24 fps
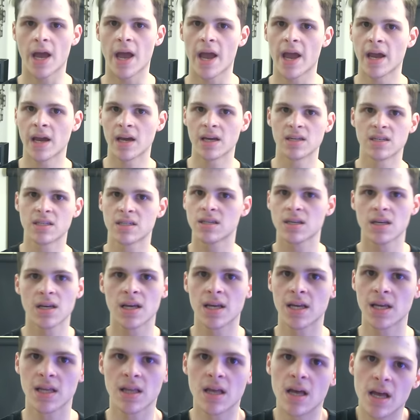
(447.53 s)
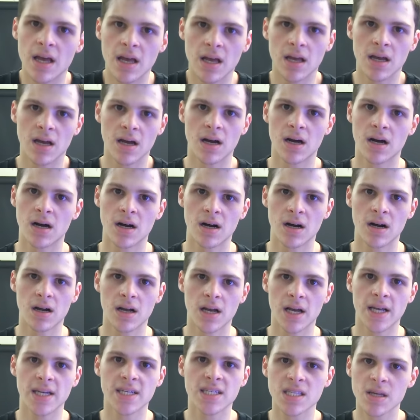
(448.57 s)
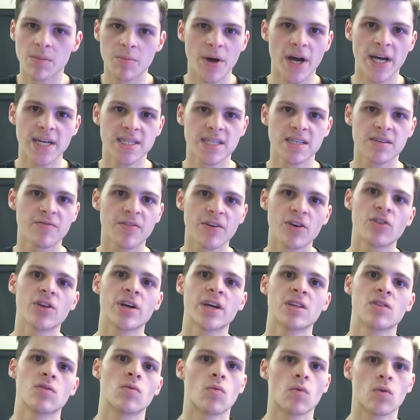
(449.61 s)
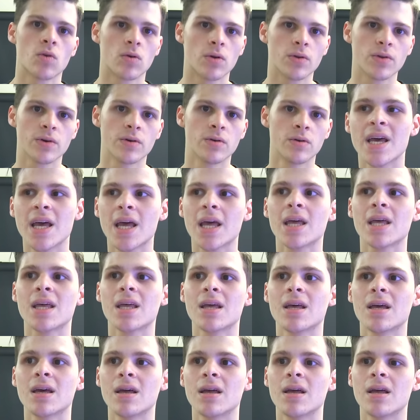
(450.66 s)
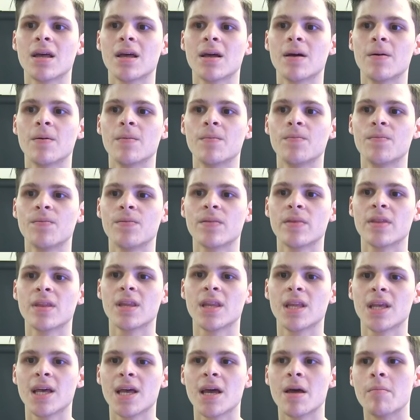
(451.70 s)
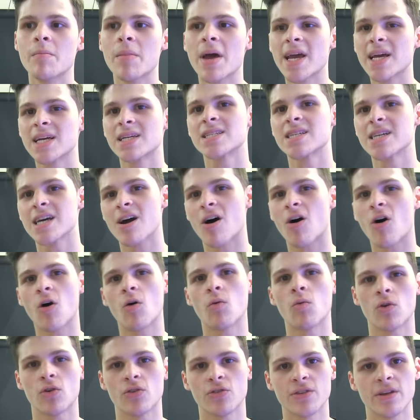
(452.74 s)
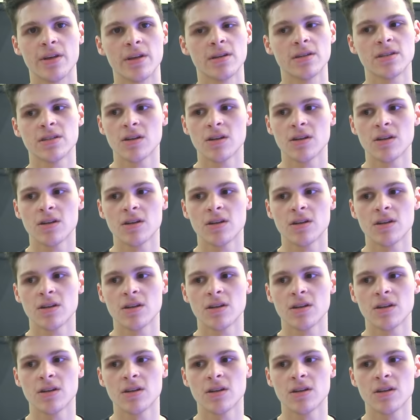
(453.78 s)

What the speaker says: And it's the best feeling in the world. It makes it all worth it.